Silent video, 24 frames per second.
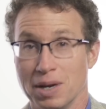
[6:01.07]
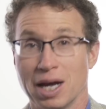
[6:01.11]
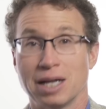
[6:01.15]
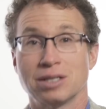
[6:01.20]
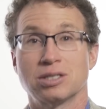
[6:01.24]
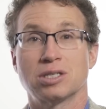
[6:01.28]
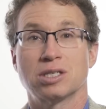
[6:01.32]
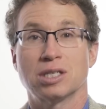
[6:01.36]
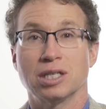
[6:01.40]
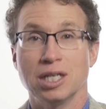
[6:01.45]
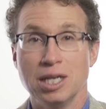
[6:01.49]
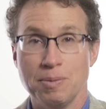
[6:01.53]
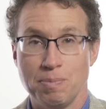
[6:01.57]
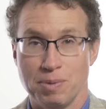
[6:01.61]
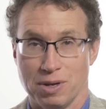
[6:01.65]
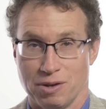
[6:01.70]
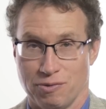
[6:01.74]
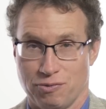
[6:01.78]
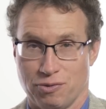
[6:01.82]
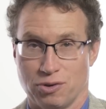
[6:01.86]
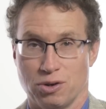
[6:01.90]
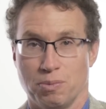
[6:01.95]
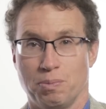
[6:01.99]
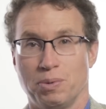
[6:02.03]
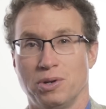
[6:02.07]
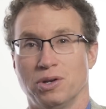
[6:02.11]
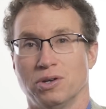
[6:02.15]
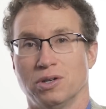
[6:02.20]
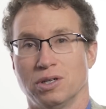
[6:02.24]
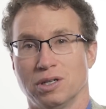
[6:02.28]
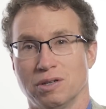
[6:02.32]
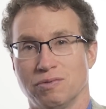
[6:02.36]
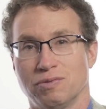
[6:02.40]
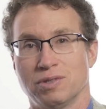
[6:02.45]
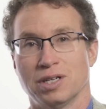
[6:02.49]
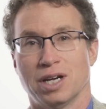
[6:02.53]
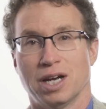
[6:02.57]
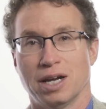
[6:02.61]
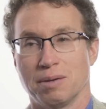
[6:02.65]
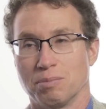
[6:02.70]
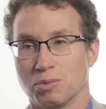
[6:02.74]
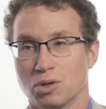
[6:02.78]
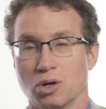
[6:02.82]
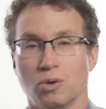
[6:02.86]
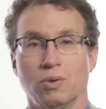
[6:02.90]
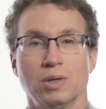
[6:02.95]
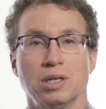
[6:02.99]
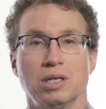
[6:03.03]
not sleeping for a period of
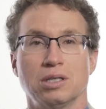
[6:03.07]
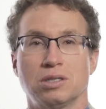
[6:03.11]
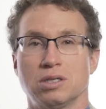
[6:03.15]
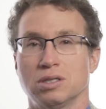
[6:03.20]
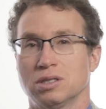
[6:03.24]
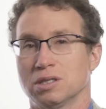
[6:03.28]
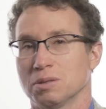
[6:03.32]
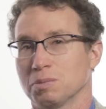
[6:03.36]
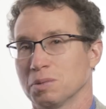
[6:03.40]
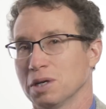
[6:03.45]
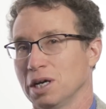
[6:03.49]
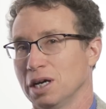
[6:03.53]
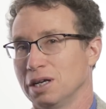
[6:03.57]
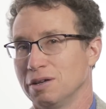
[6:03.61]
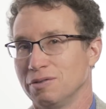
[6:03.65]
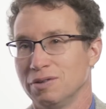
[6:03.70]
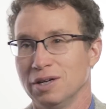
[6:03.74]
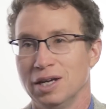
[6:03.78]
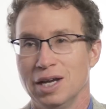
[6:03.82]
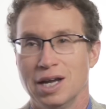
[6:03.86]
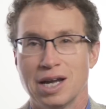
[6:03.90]
time, going into some kind of